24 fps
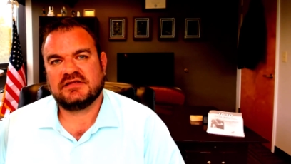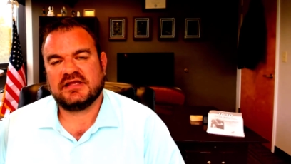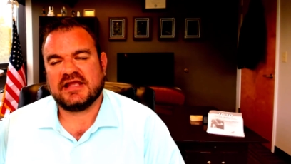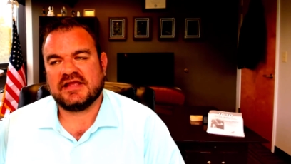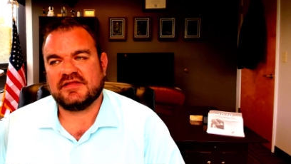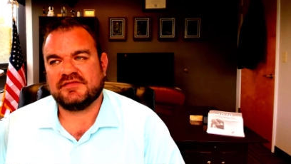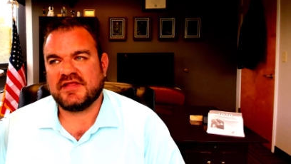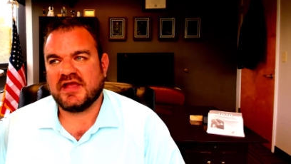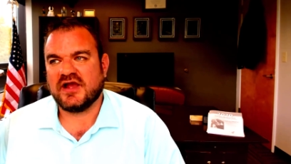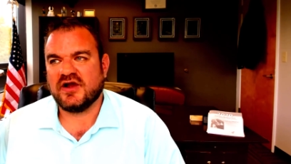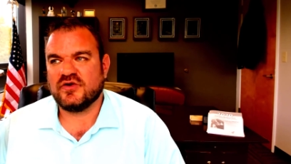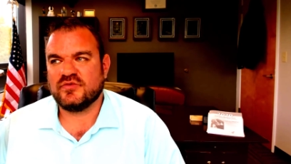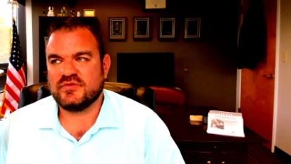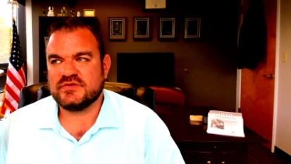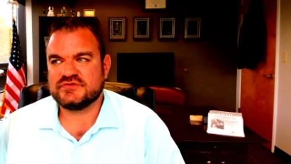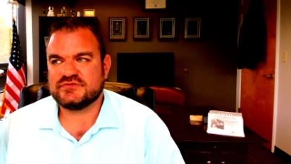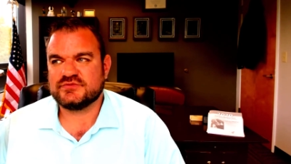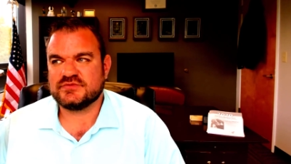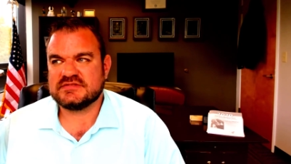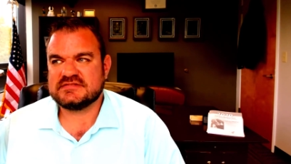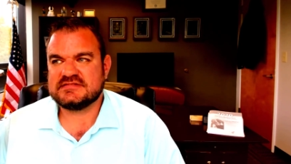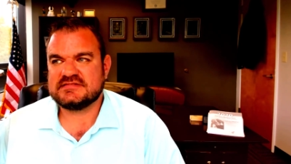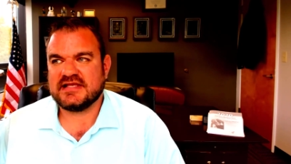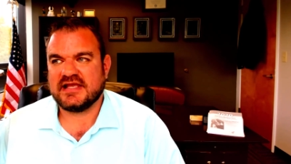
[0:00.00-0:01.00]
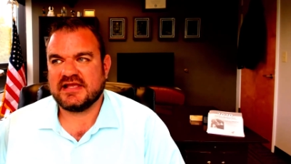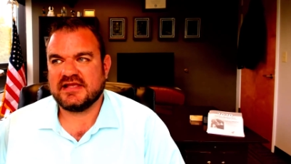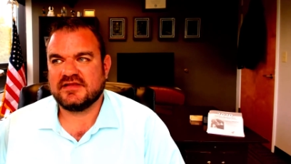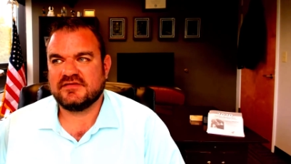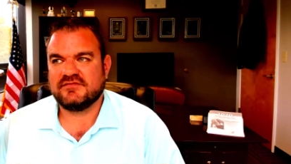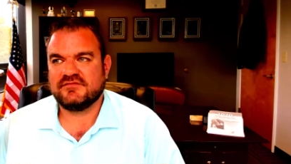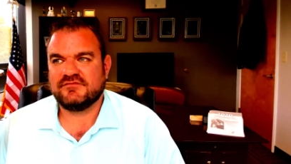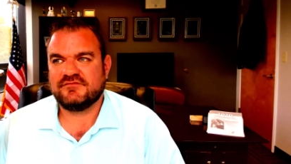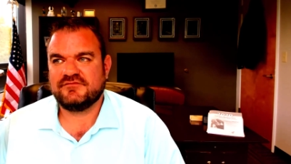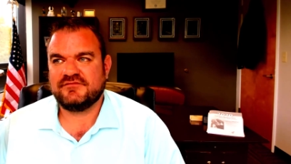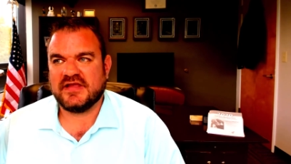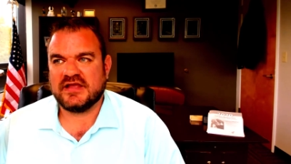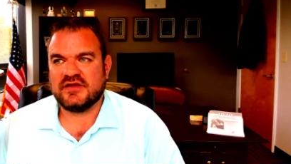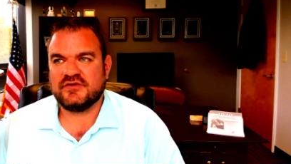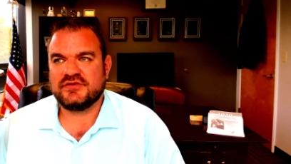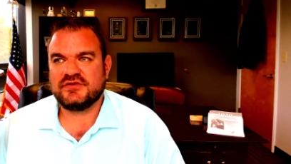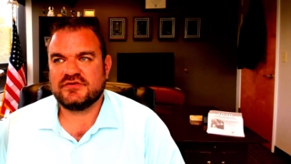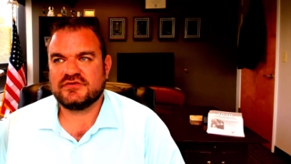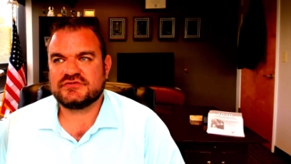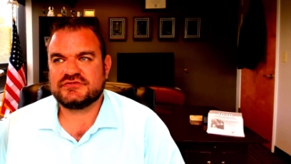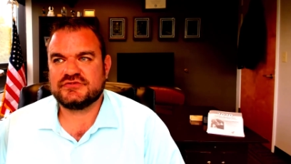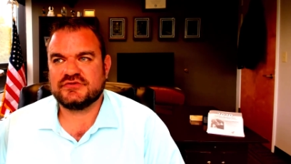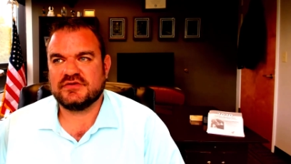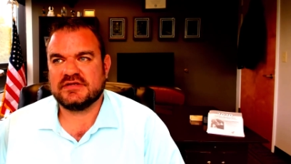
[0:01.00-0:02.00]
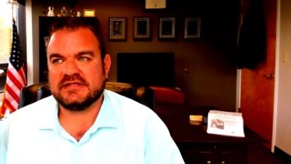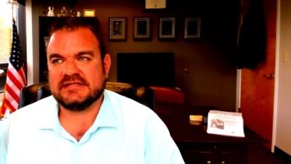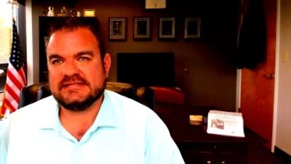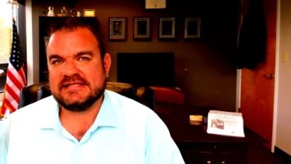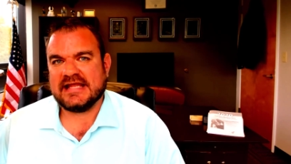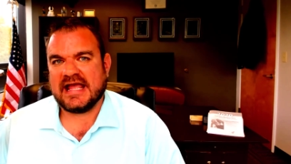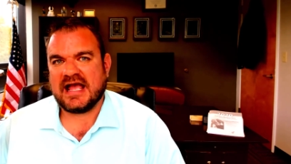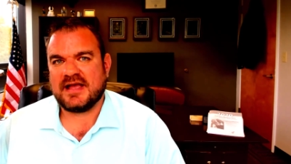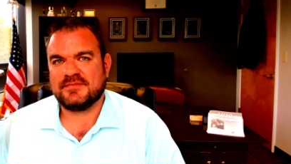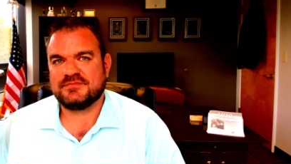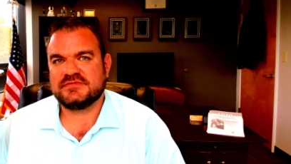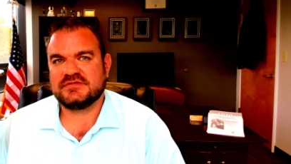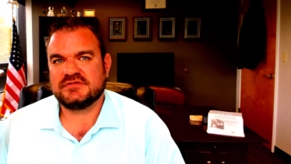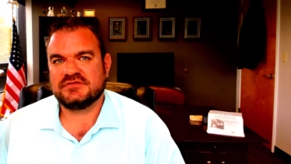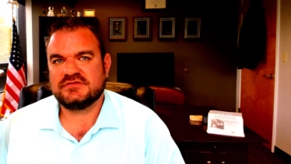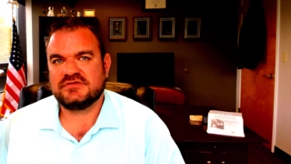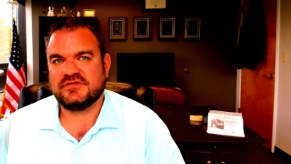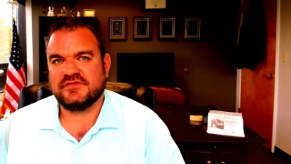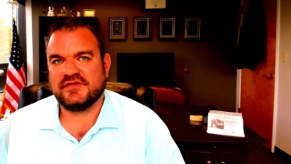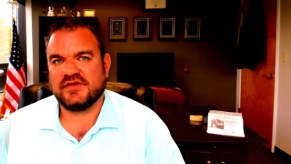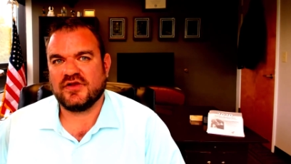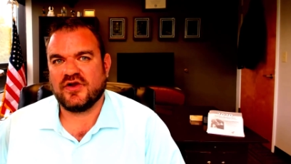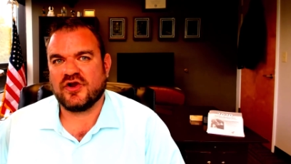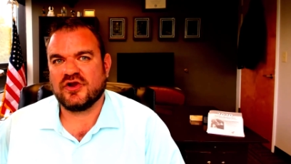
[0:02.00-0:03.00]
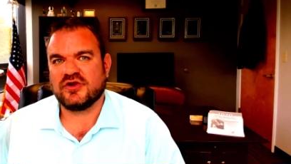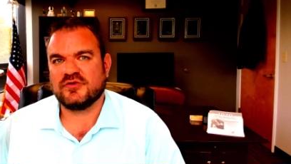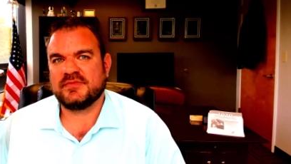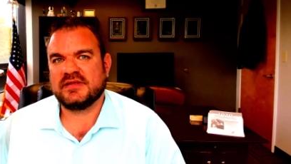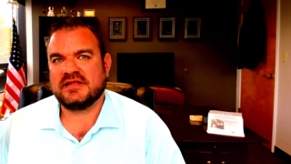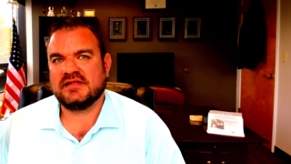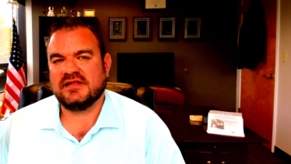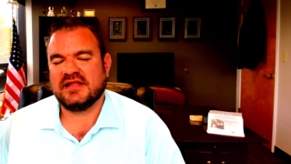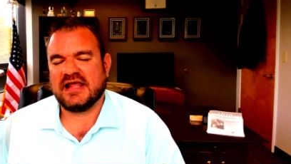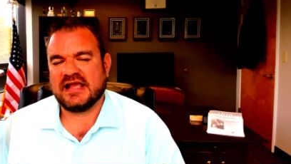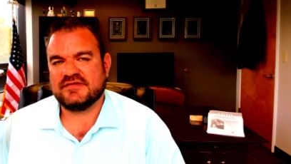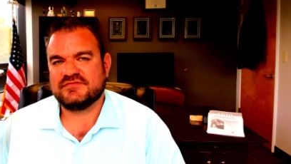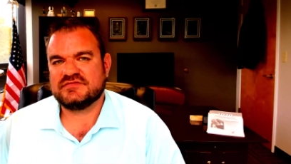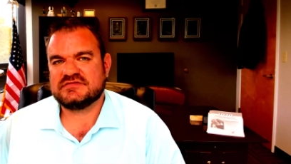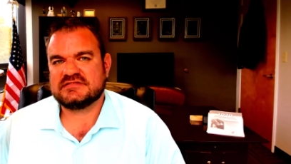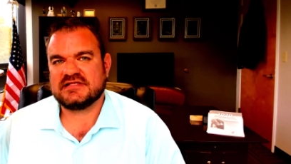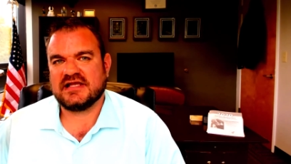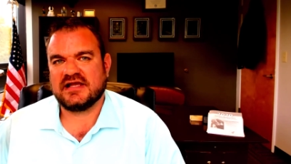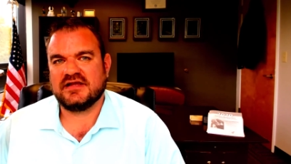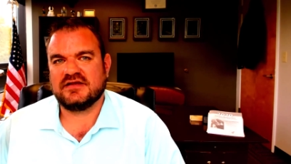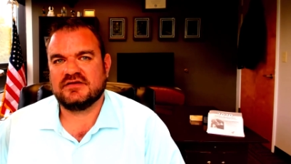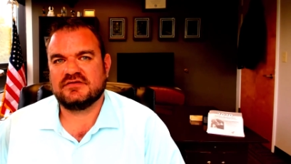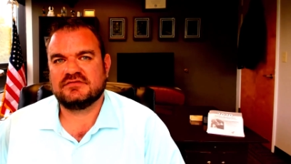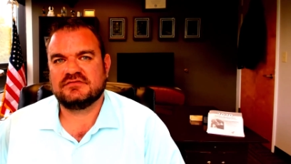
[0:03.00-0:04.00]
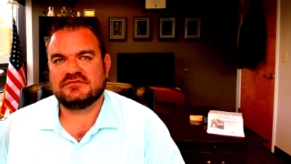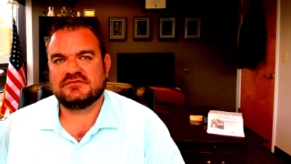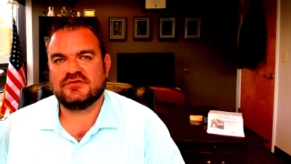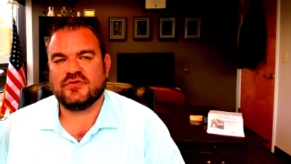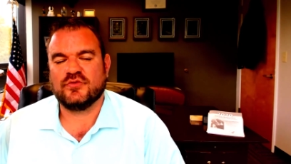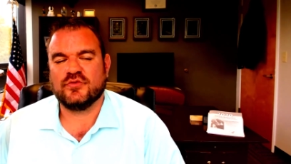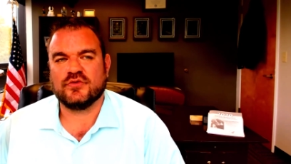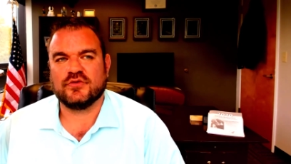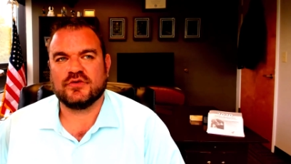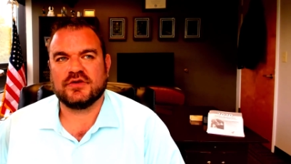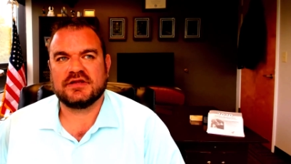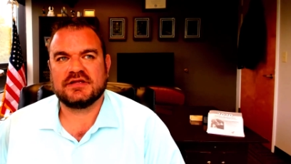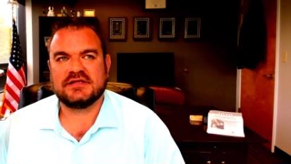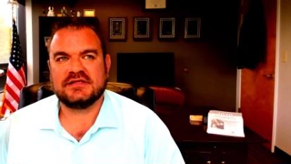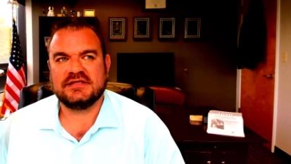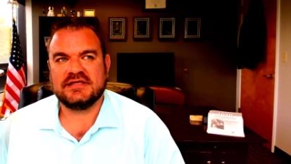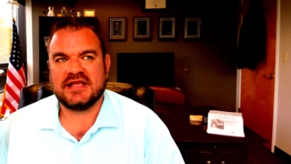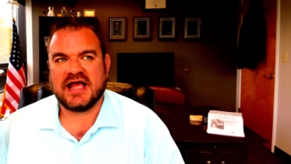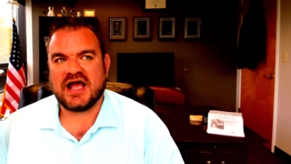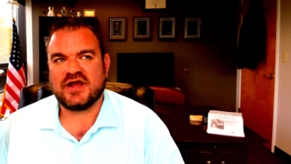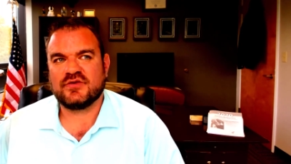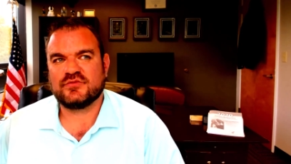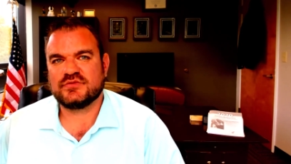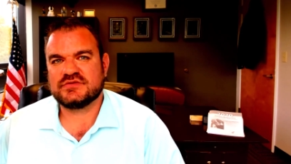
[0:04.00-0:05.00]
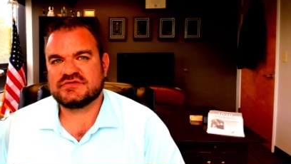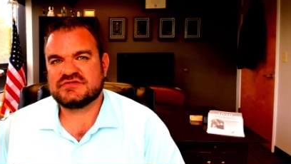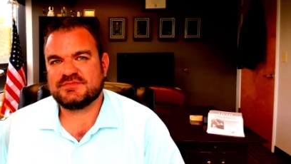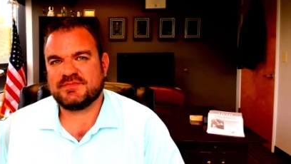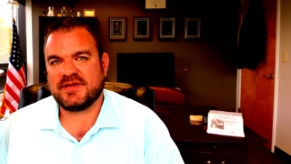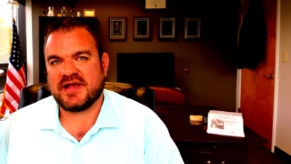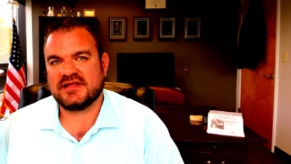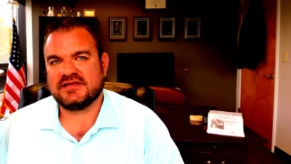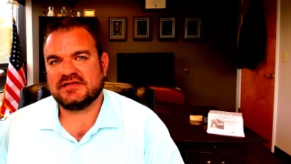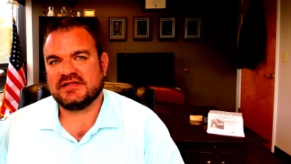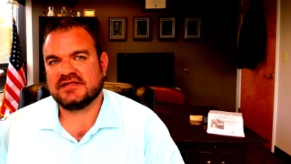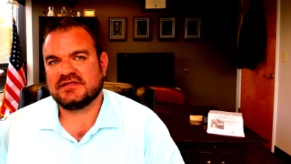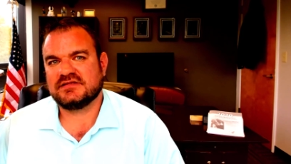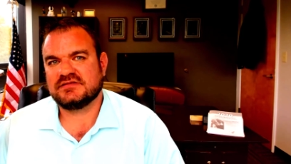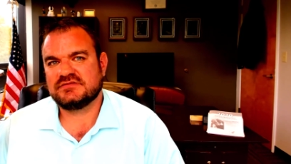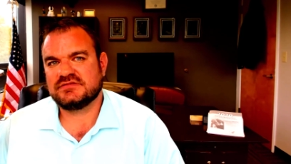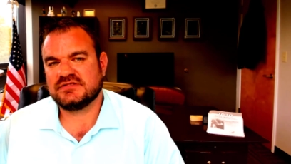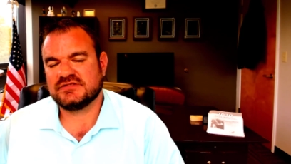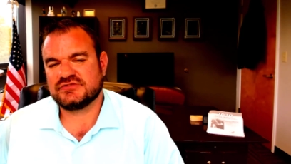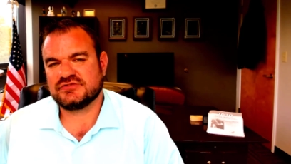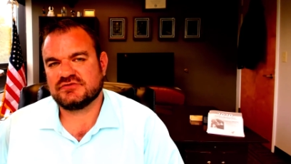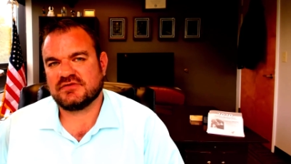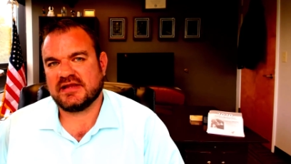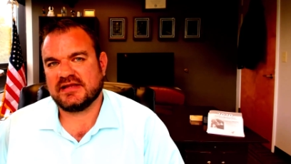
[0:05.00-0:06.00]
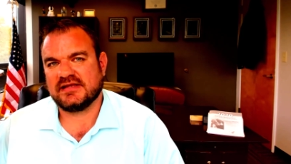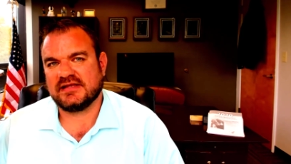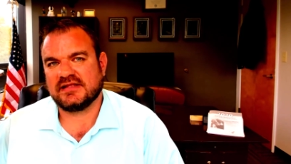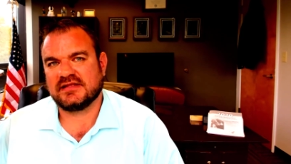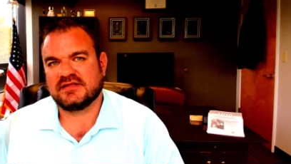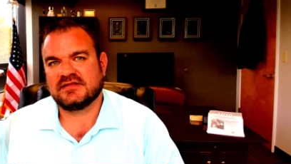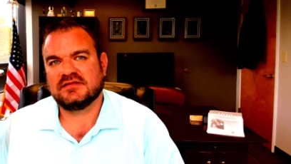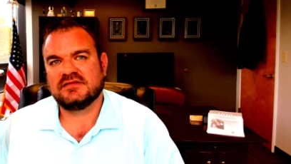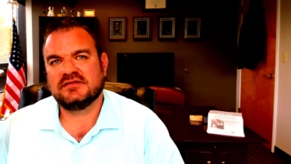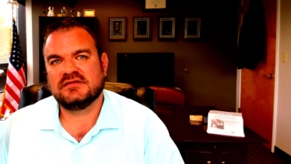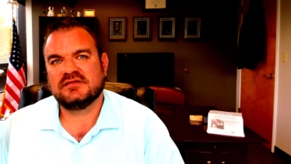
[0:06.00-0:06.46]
and they always would say, failure to adapt to the Army lifestyle, or not responding to training.